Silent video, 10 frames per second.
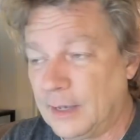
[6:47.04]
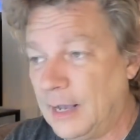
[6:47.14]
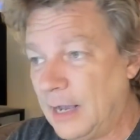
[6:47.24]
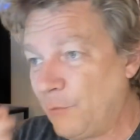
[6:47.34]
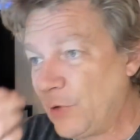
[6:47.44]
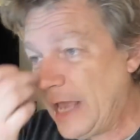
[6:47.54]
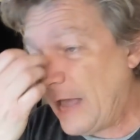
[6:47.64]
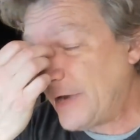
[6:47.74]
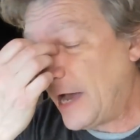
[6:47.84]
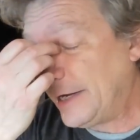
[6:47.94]
Uh, we
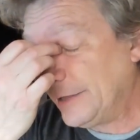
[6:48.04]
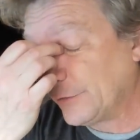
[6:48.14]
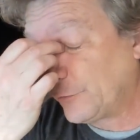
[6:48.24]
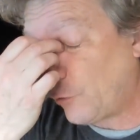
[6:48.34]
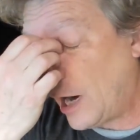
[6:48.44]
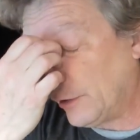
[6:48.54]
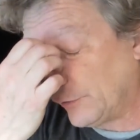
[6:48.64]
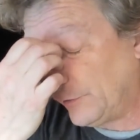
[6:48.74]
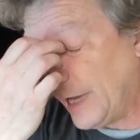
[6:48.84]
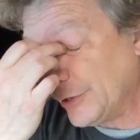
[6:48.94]
have not hit the trial
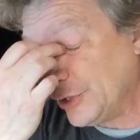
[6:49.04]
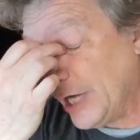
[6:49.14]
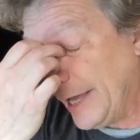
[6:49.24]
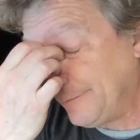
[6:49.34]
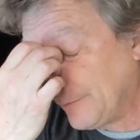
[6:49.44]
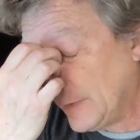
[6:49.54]
stage yet.